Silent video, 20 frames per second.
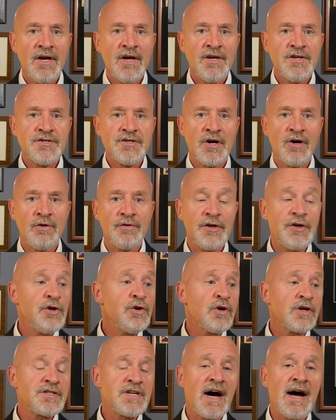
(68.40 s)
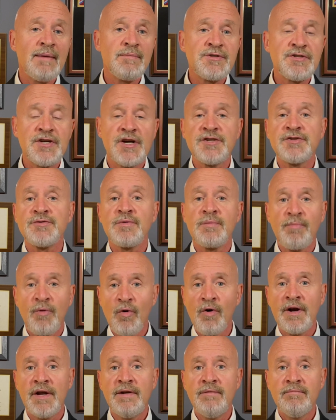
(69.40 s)
So the New York Times just
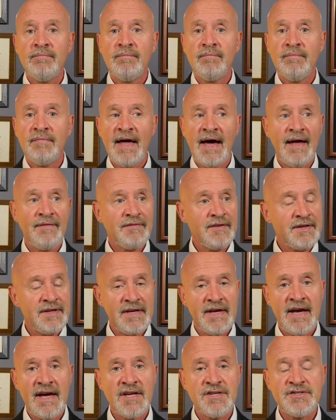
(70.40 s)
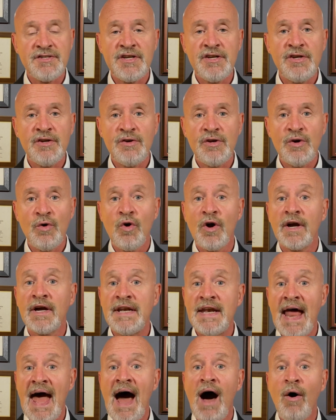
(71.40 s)
reported that the DAs in New York
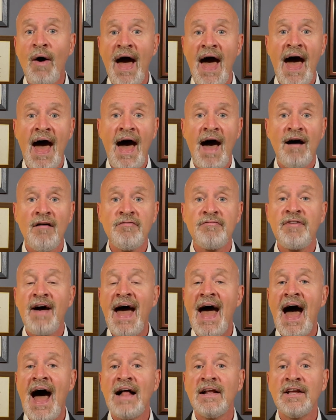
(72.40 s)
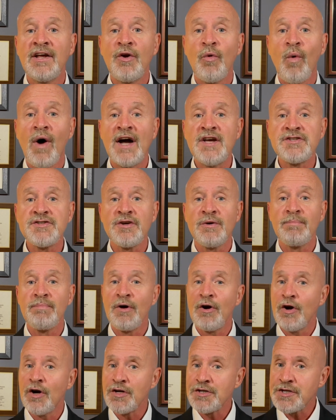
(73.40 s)
now have Alan
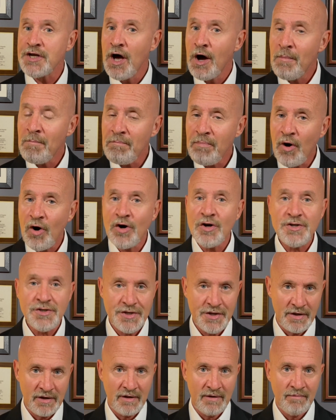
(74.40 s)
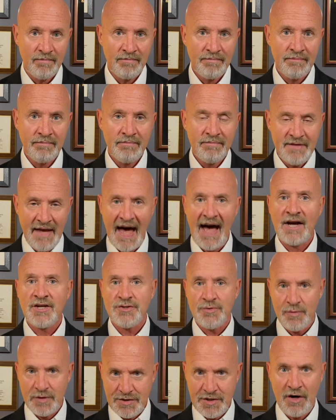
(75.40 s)
Weisselberg's personal
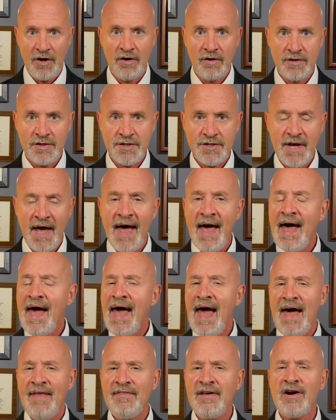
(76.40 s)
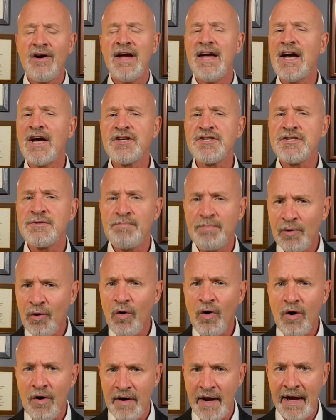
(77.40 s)
tax returns, and they're
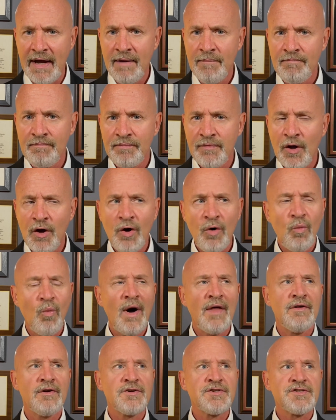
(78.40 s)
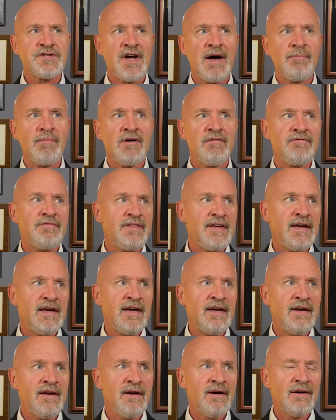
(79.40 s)
exploring whether some of
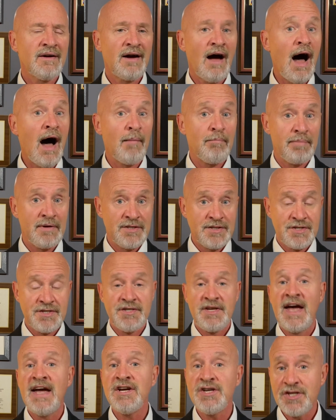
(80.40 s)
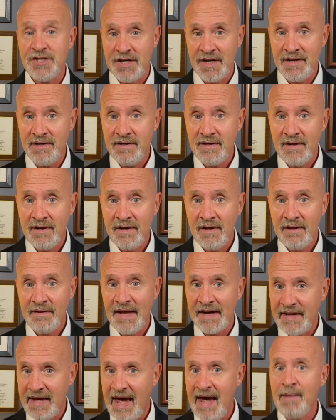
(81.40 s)
the compensation
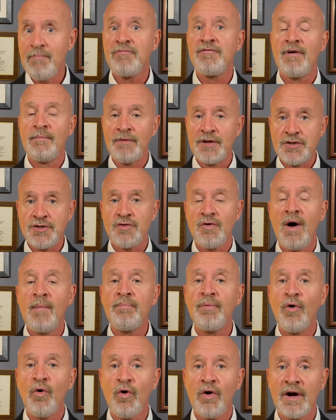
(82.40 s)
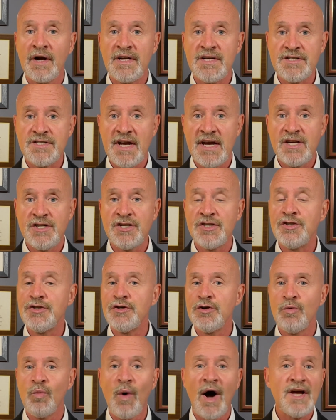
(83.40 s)
that came from the Trump Organization
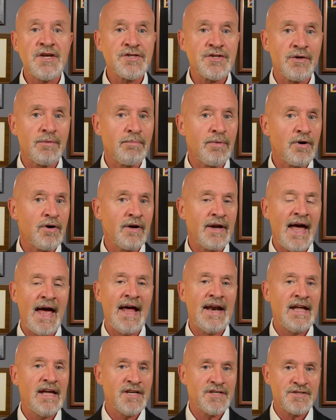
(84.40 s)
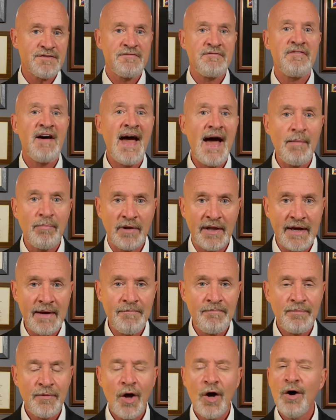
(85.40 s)
to Weisselberg and his family
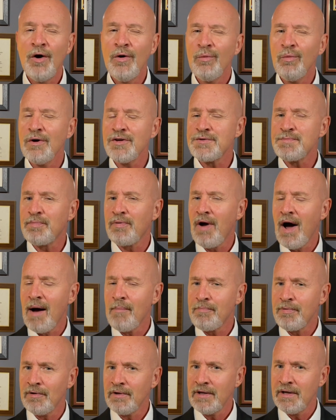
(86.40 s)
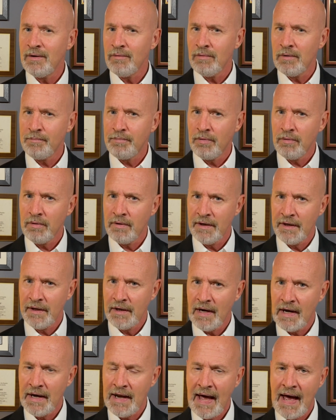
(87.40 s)
was properly reported
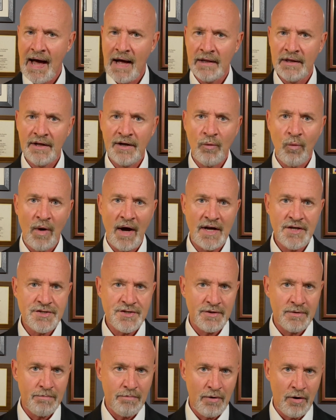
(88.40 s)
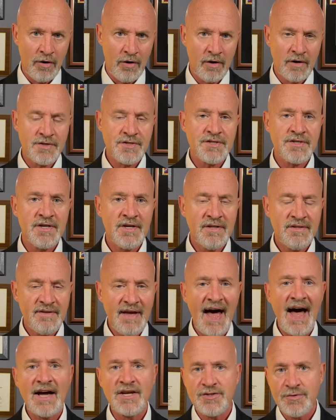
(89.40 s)
on Alan Weisselberg's
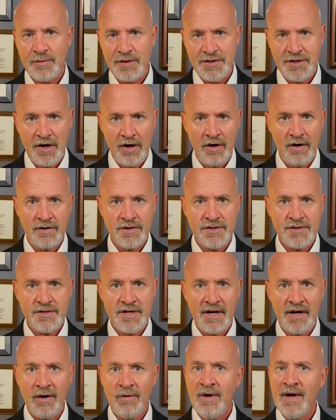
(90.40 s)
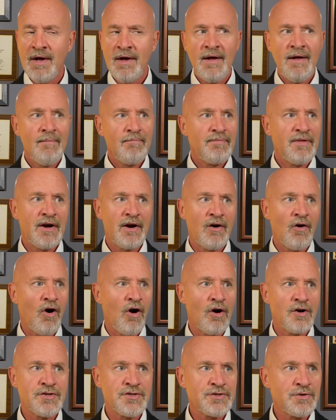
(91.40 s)
tax returns. You know, there
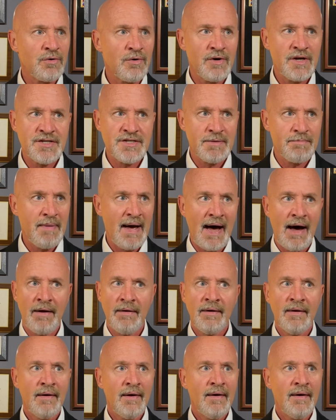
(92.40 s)
are stories about